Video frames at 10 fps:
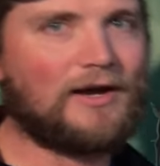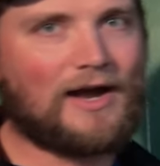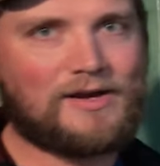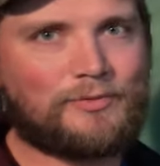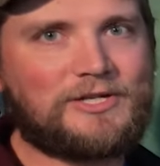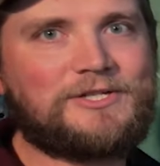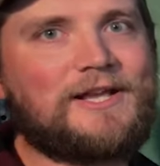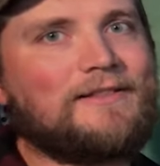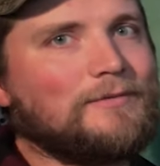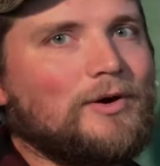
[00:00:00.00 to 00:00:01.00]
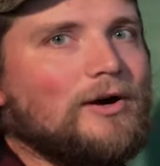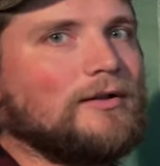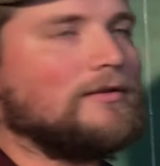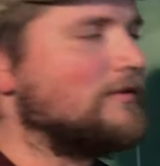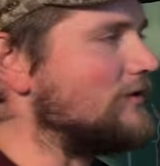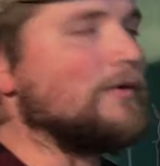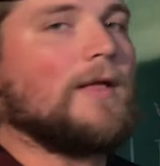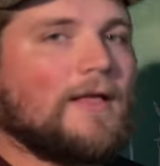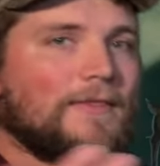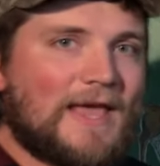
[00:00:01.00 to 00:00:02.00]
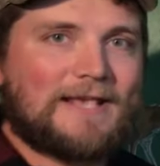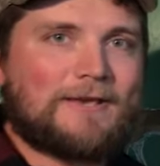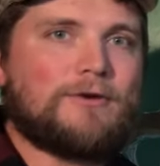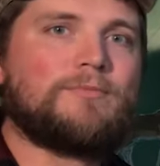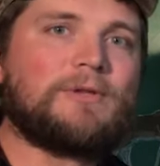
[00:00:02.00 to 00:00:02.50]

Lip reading: I appreciate them all. So thank you.